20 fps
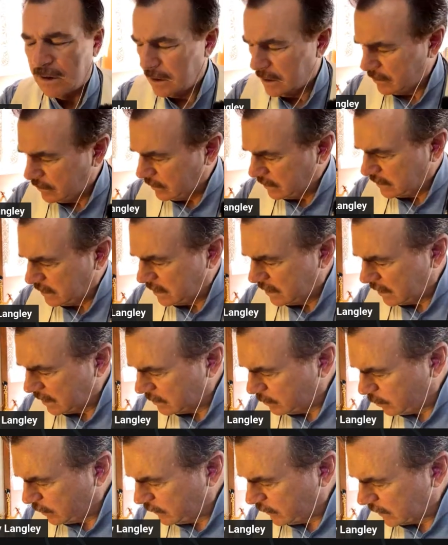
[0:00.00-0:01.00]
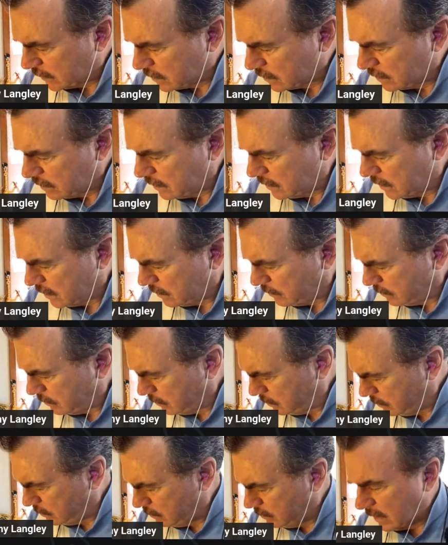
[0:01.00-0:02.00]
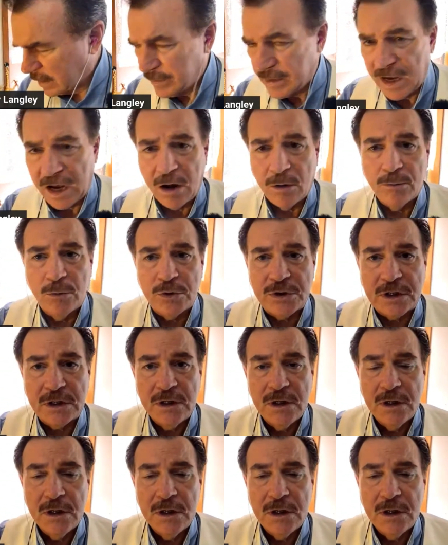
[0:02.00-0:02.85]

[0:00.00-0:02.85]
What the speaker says: what's the other prefecture? Maybe Aomori.